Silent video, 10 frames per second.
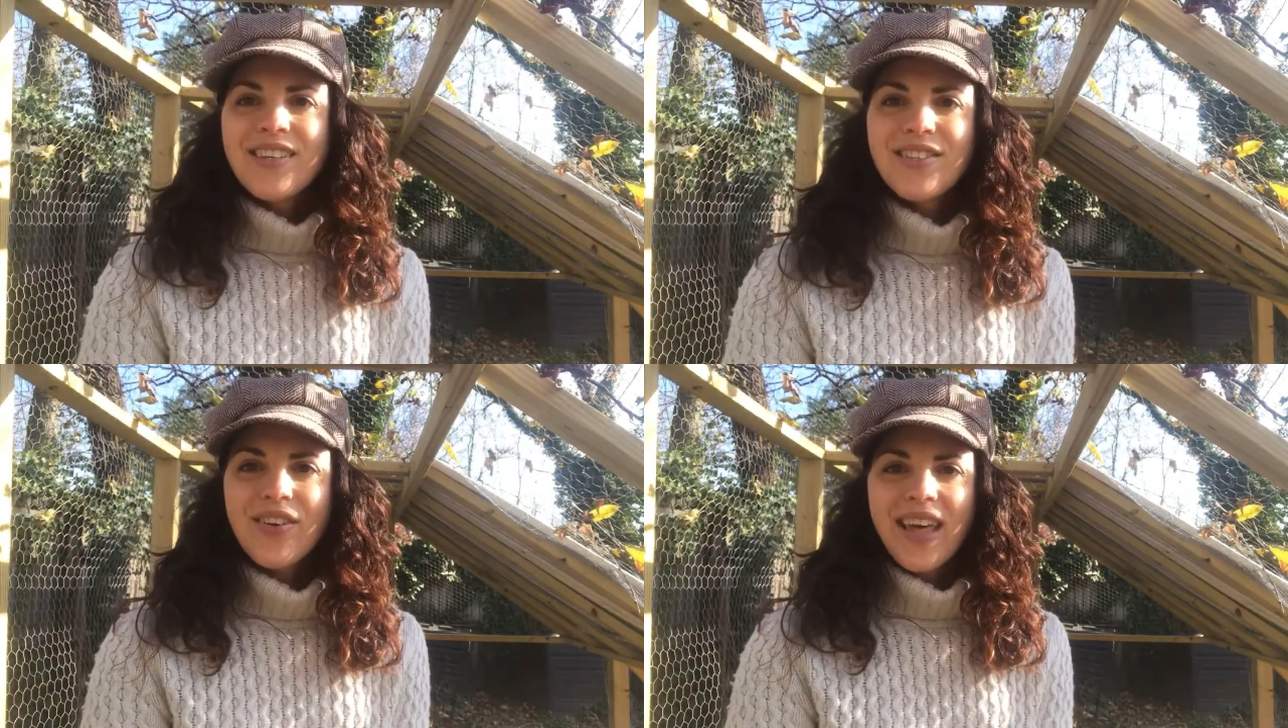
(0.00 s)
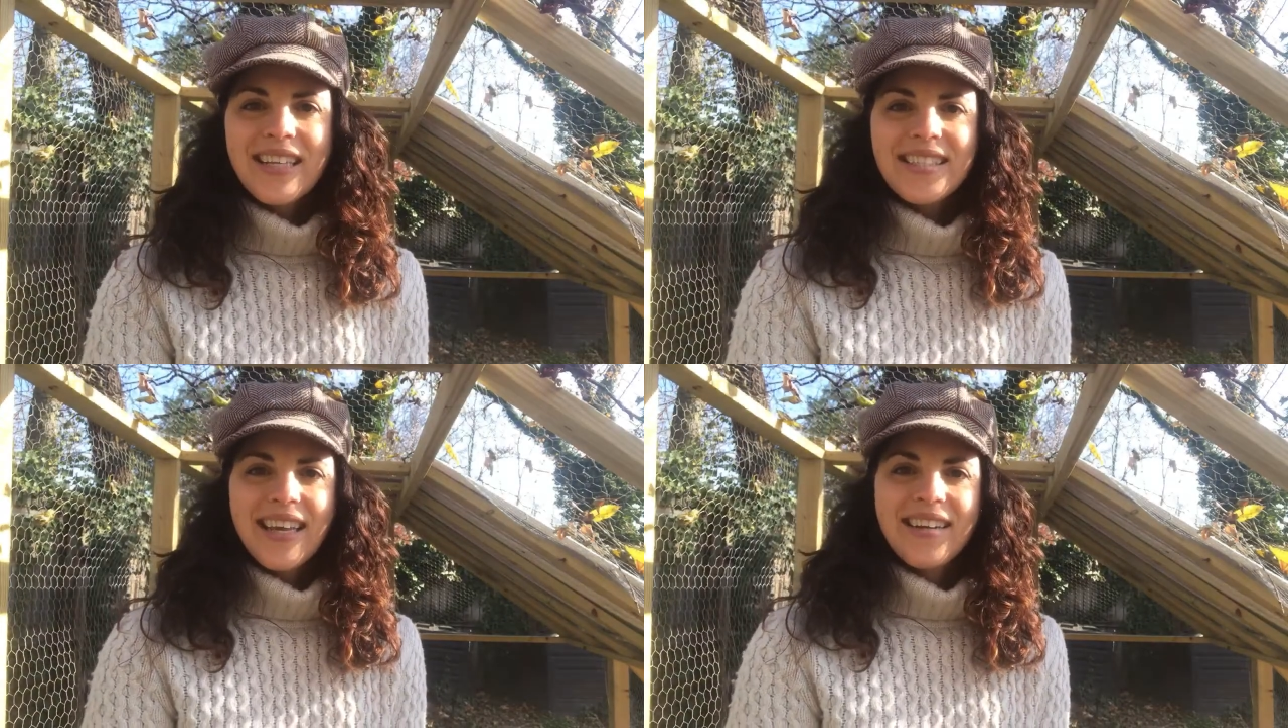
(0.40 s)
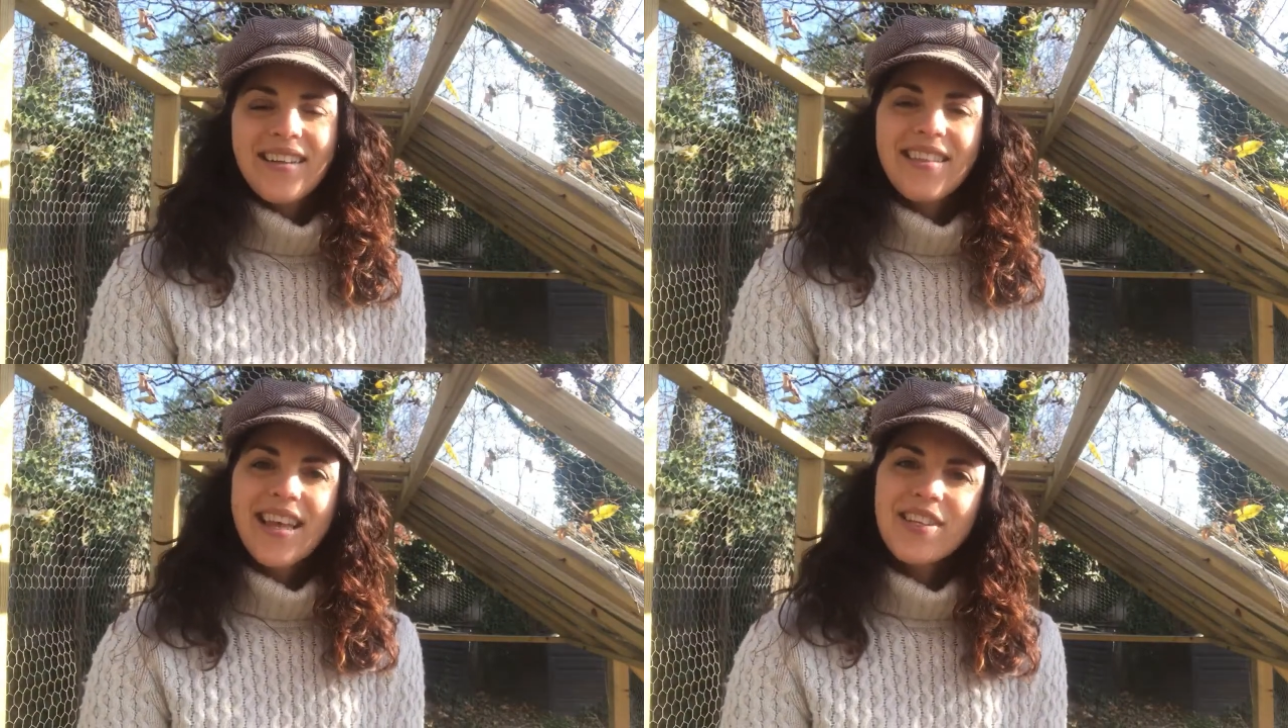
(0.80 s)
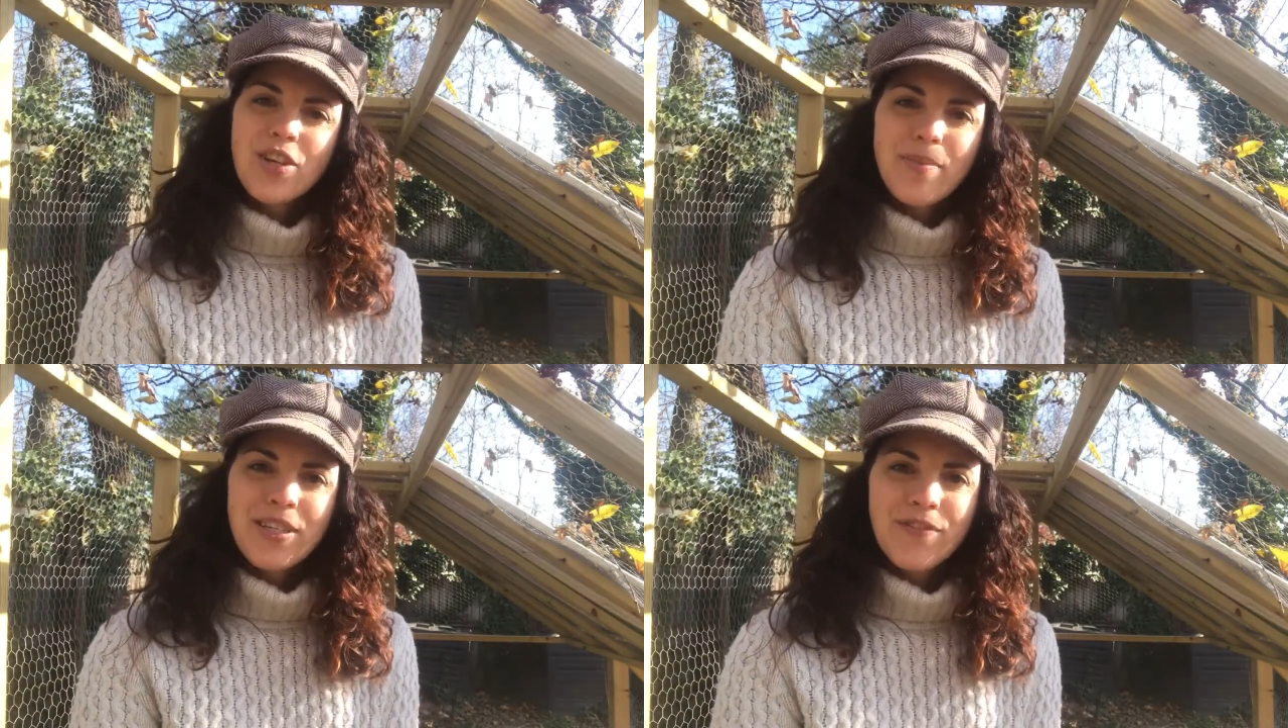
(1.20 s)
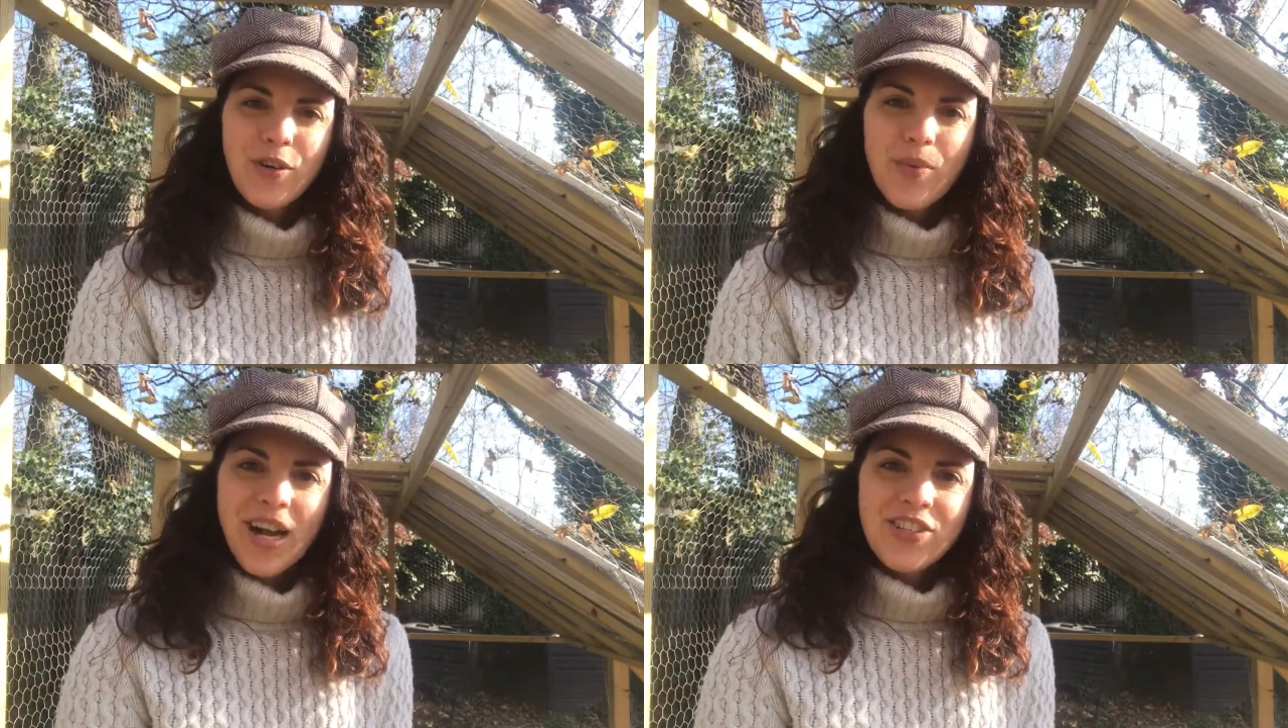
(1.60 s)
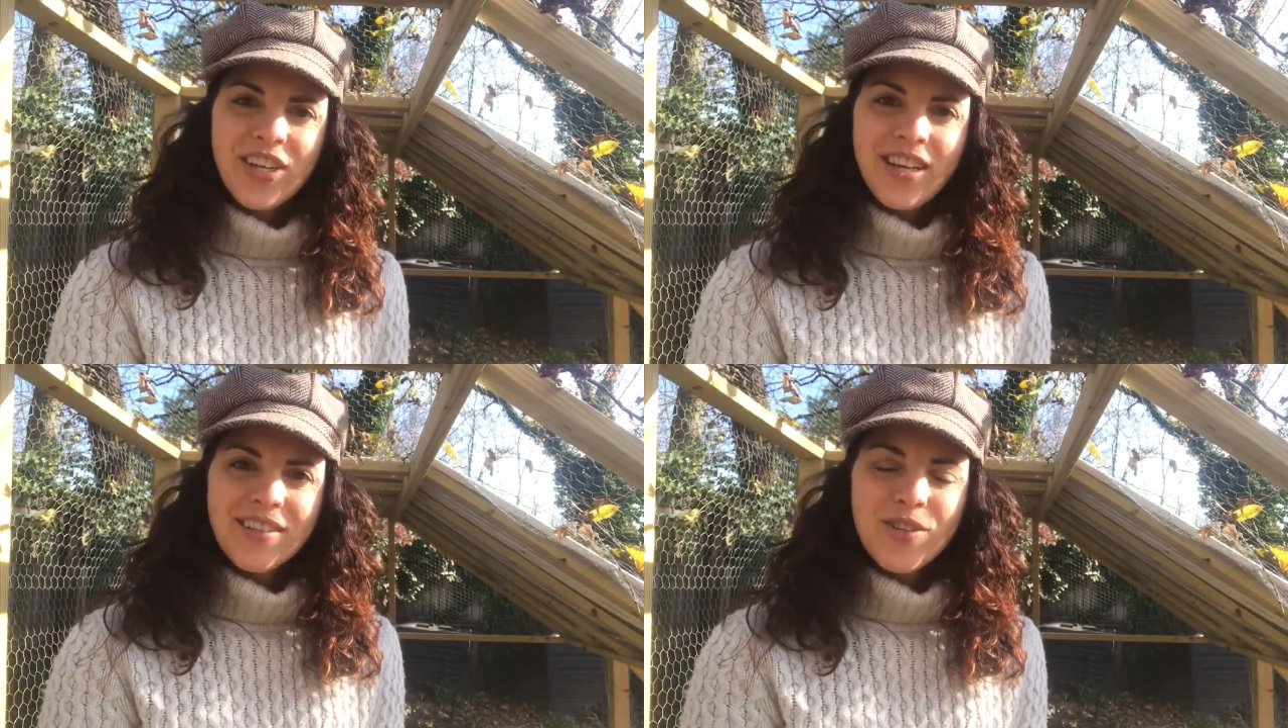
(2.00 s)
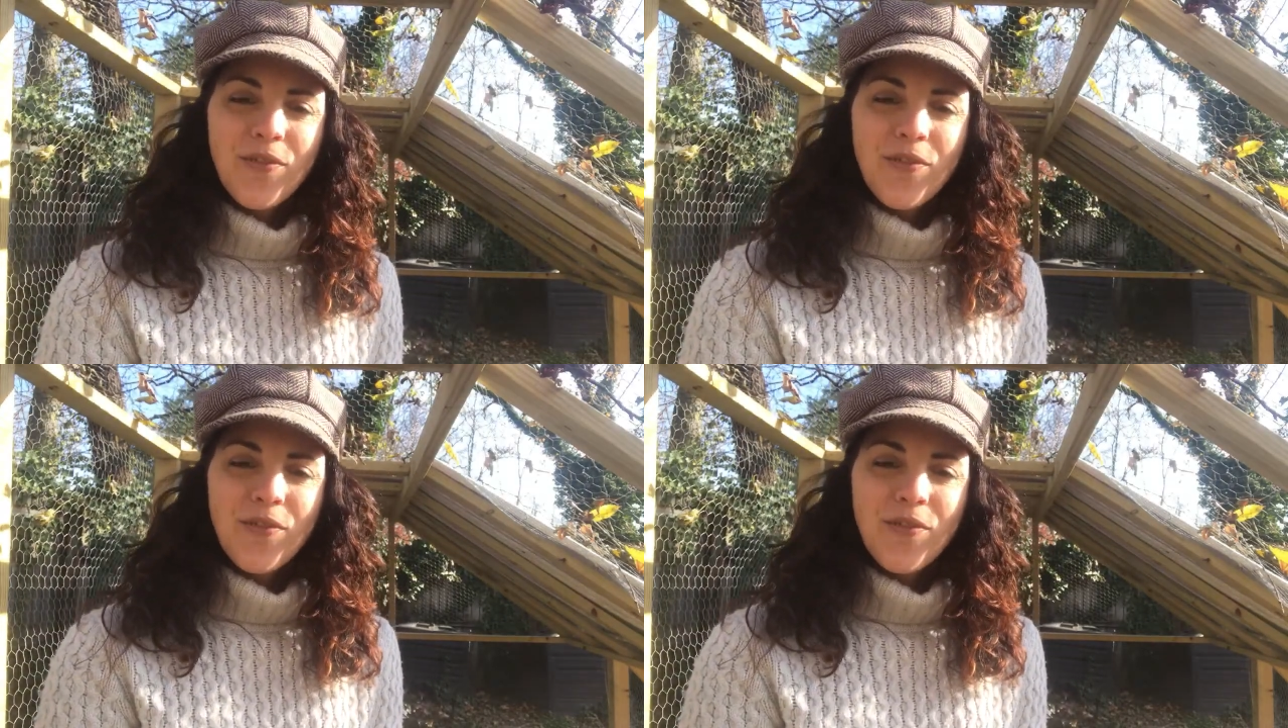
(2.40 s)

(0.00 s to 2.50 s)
So that's it. Thanks so much for watching.